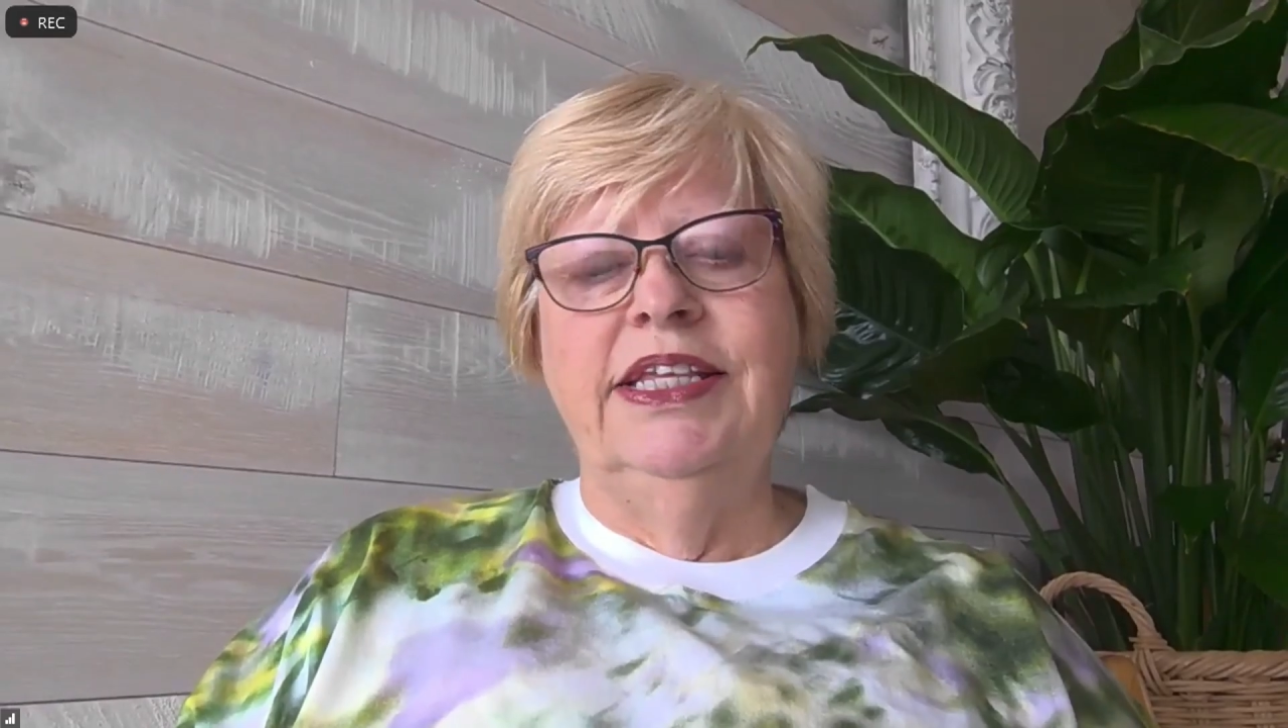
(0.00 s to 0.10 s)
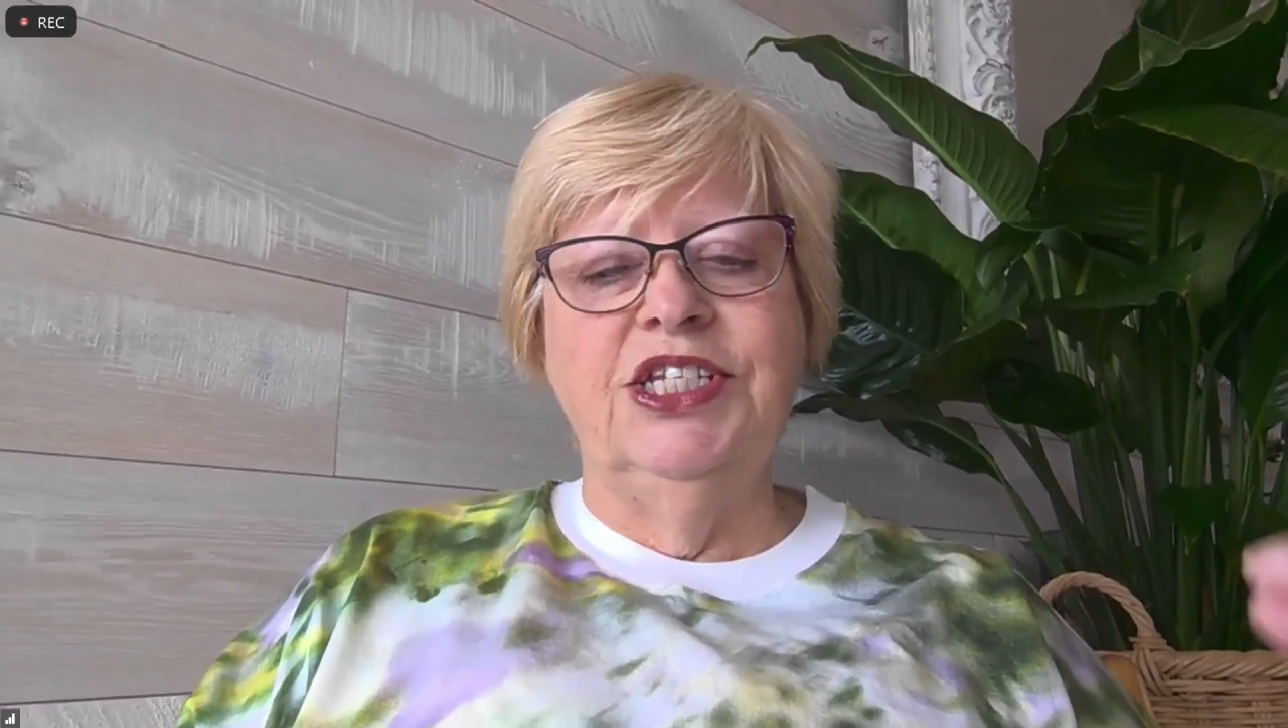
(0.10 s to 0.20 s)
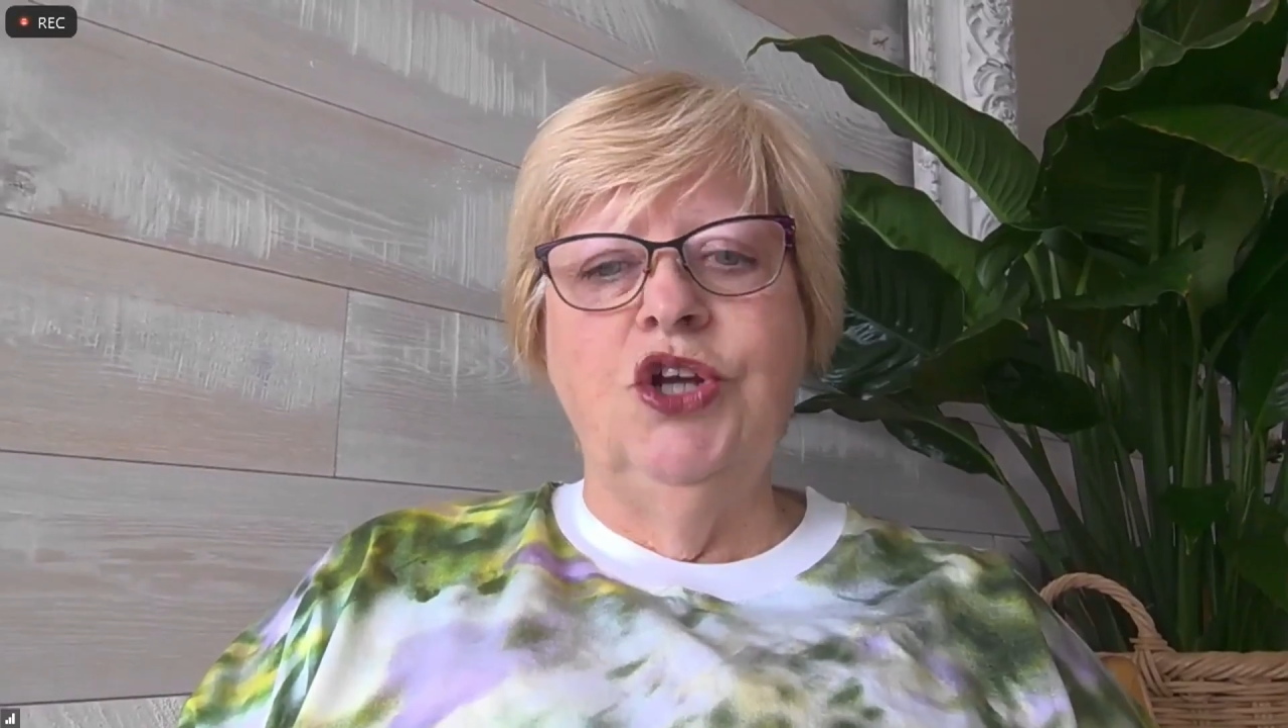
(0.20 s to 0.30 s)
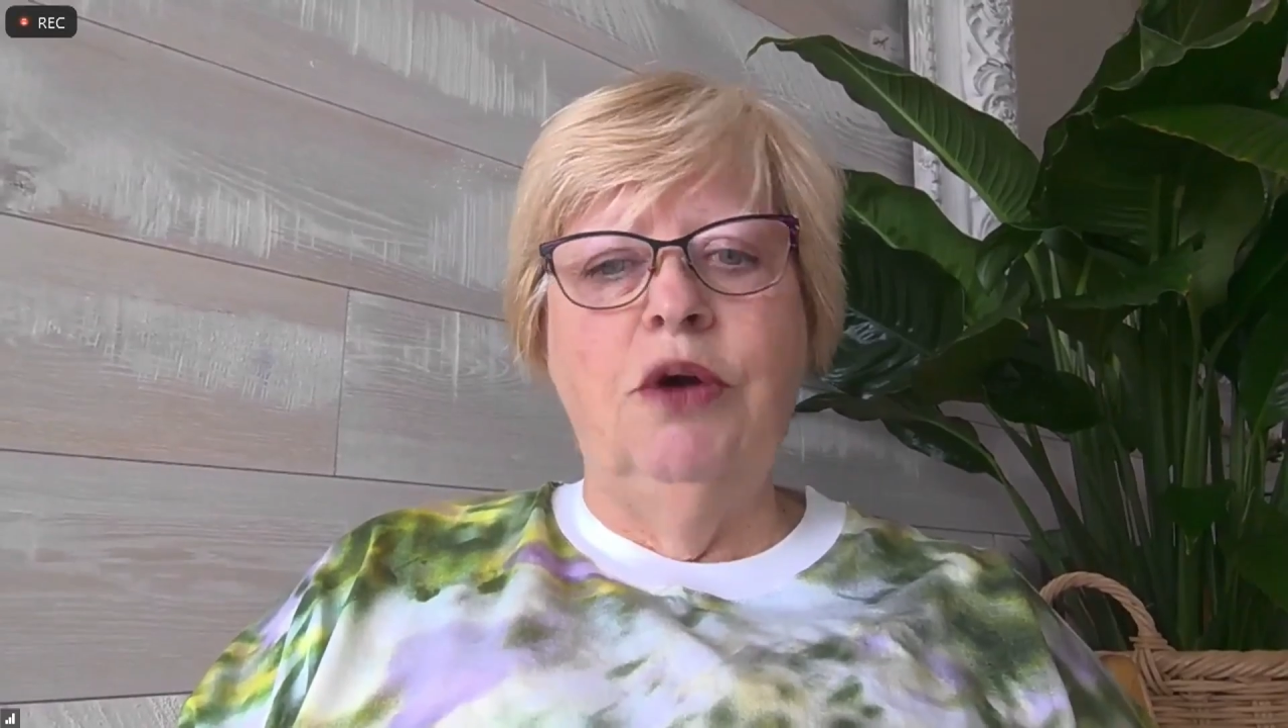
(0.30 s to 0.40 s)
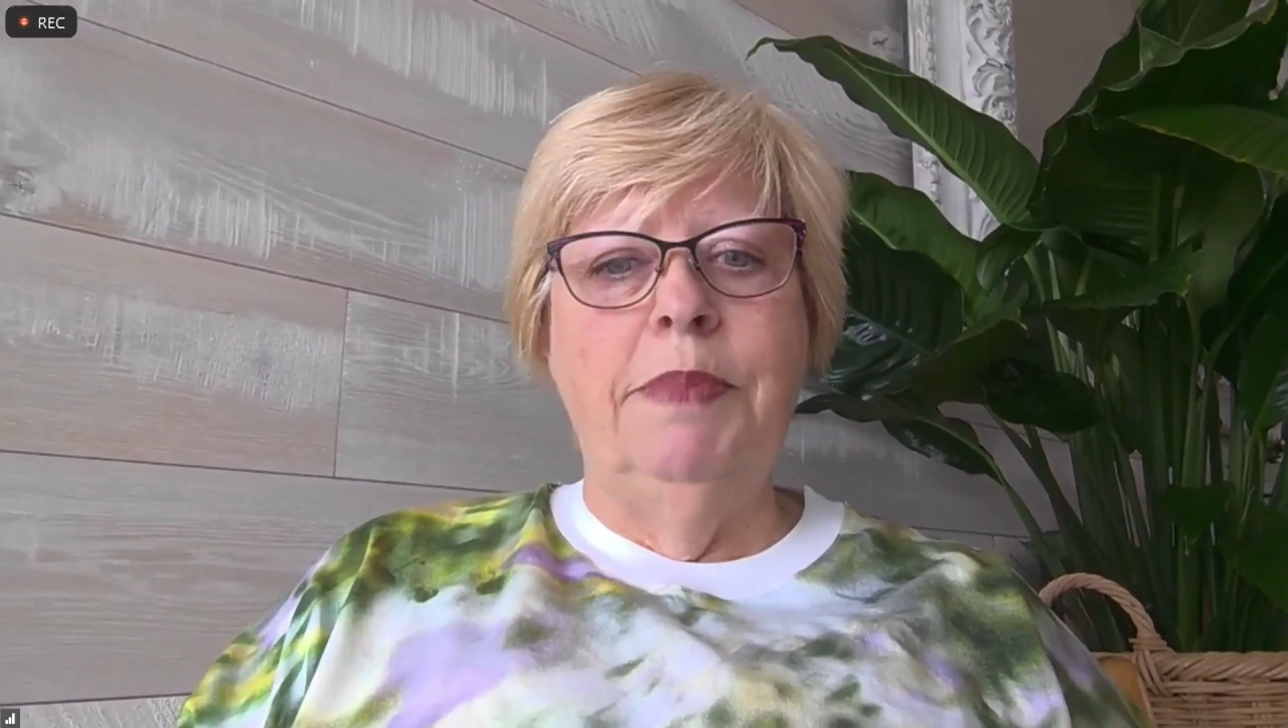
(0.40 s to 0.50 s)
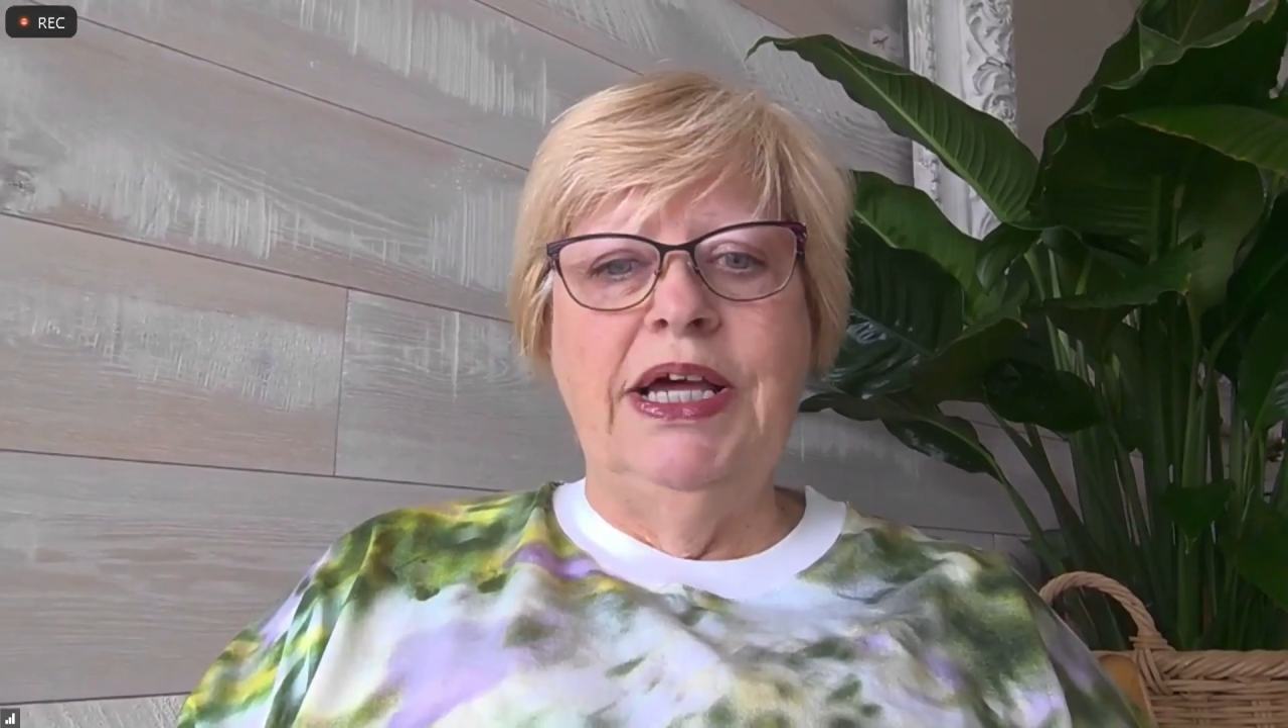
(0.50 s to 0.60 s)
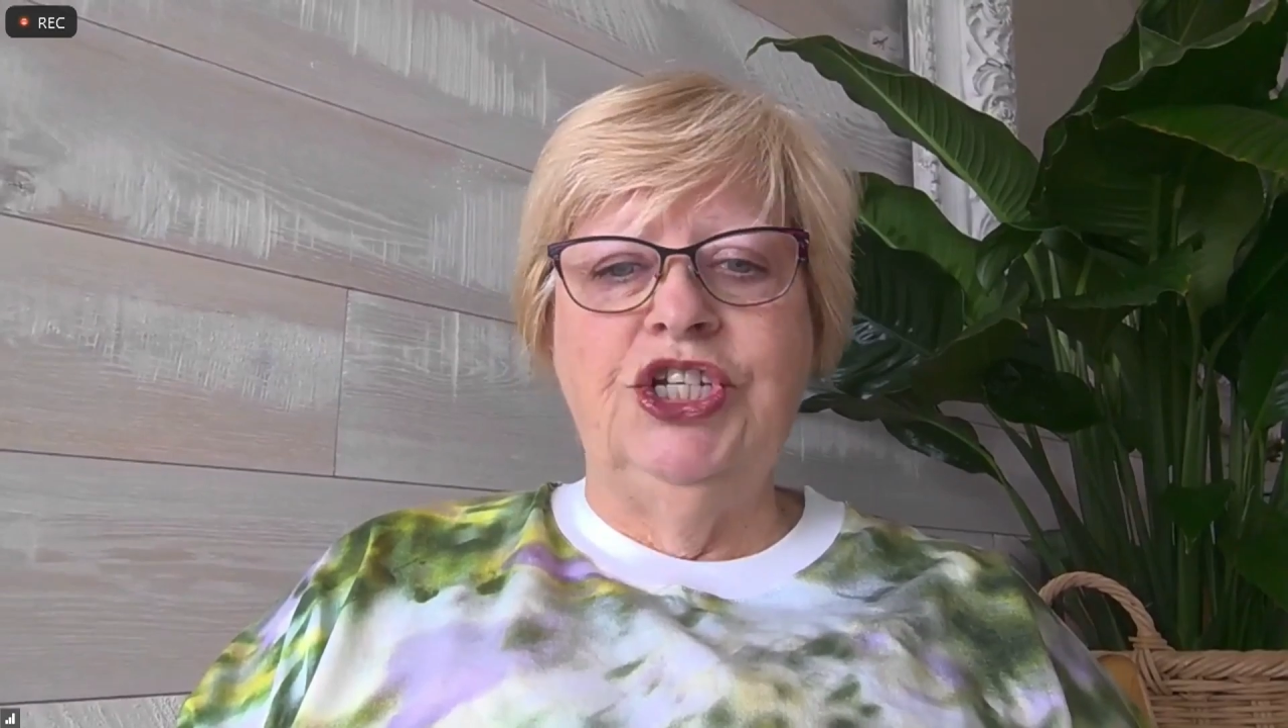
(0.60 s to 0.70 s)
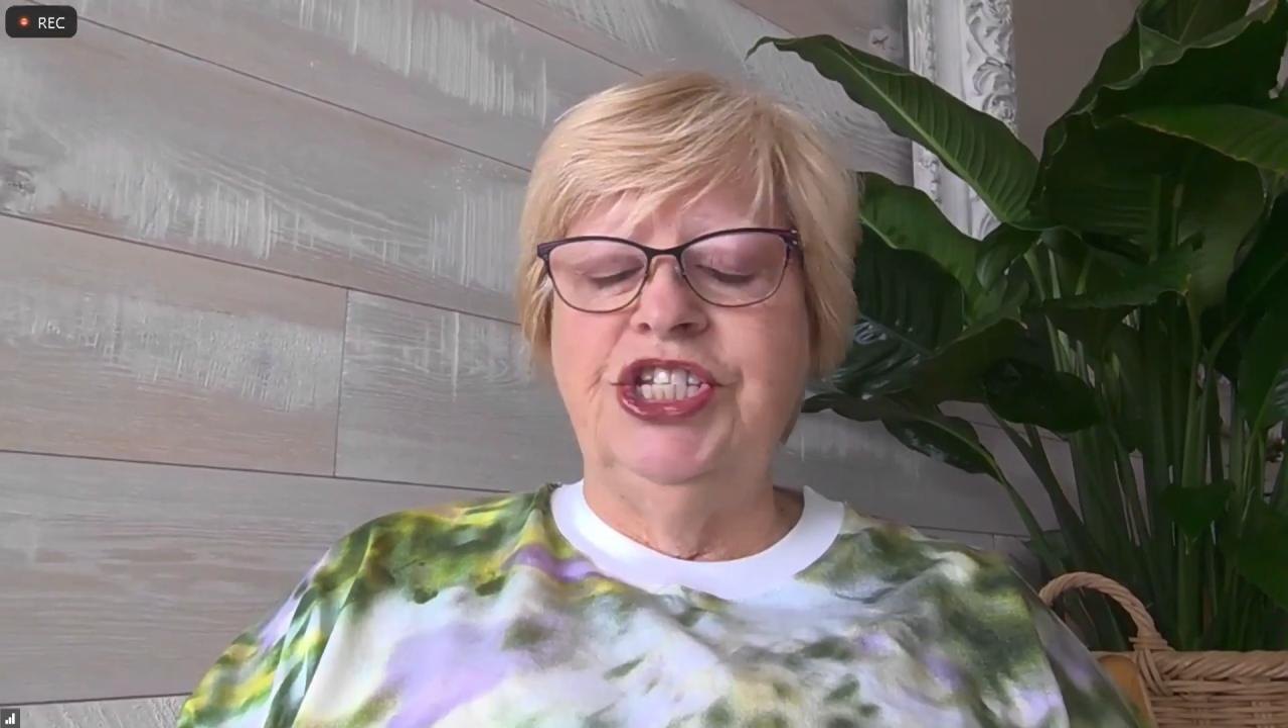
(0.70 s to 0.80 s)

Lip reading: There's not much.